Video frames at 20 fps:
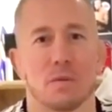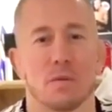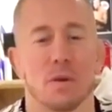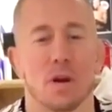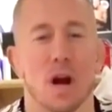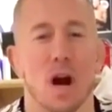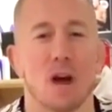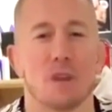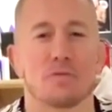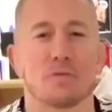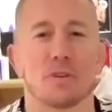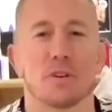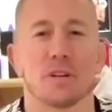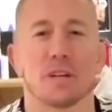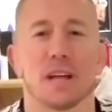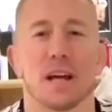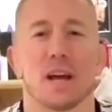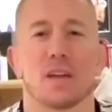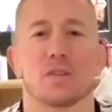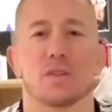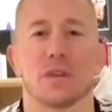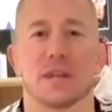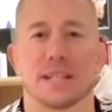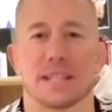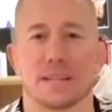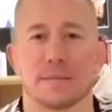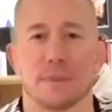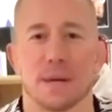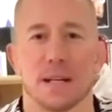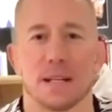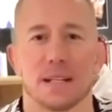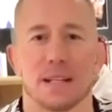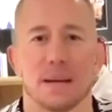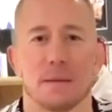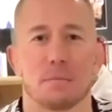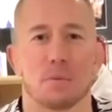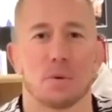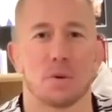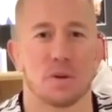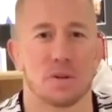We often underestimate the
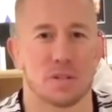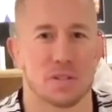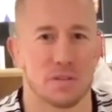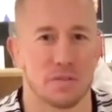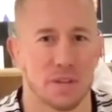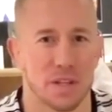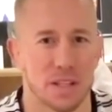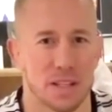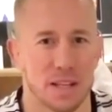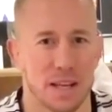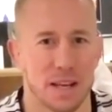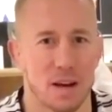importance of a day